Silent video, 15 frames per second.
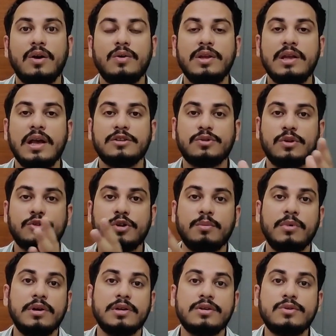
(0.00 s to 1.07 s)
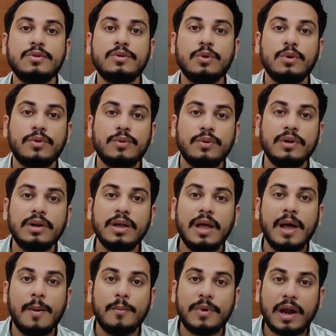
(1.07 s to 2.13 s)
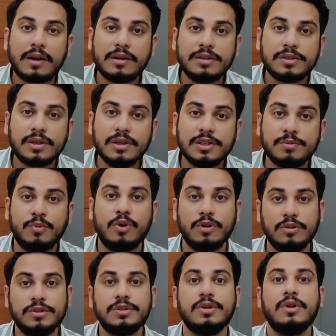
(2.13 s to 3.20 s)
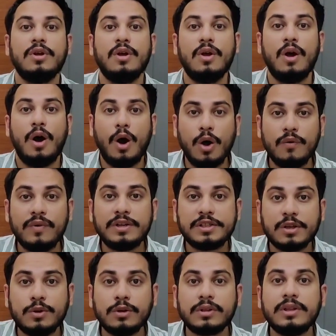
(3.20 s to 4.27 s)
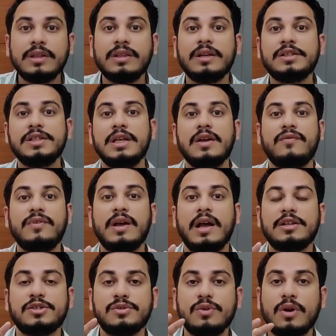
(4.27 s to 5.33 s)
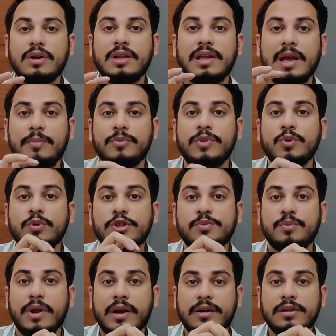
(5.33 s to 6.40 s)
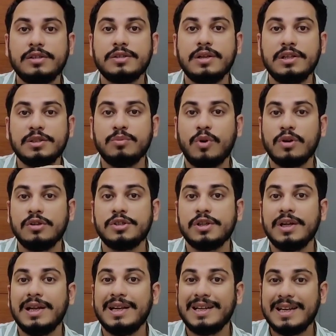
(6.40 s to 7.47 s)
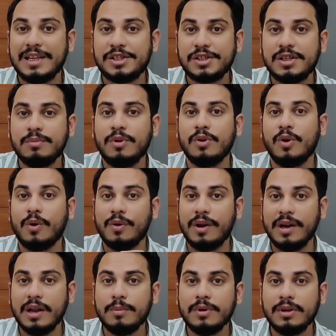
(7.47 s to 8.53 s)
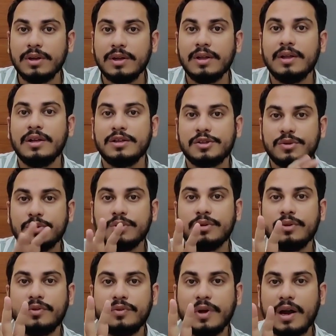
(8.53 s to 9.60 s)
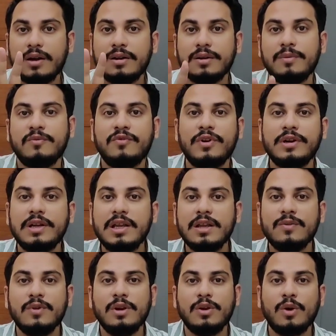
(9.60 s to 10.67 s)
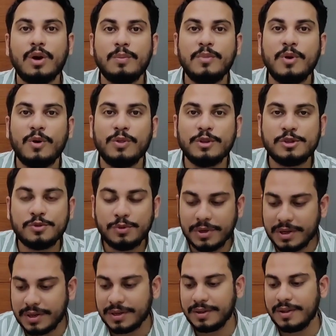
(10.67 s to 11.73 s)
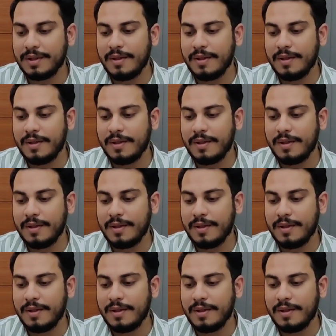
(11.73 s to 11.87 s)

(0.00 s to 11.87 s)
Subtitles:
now he has also a burden to go through the practice skills modules. However, it's a good thing that CFA has not kept those practice skills models testable or gradable, so that fatigue will not be on the student.